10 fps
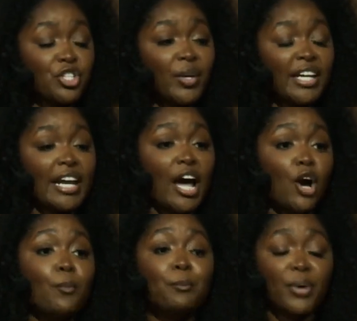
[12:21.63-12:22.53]
so it can
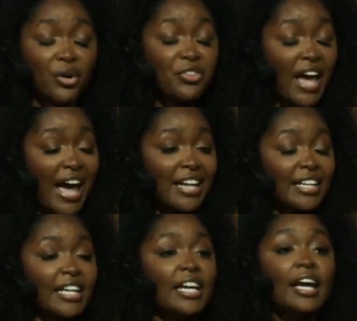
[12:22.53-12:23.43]
help both
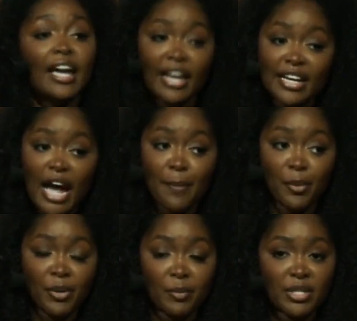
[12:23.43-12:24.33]
acne and
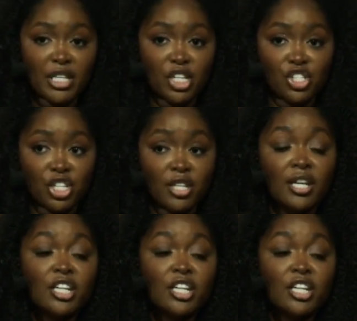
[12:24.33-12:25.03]
hyperpigmentation.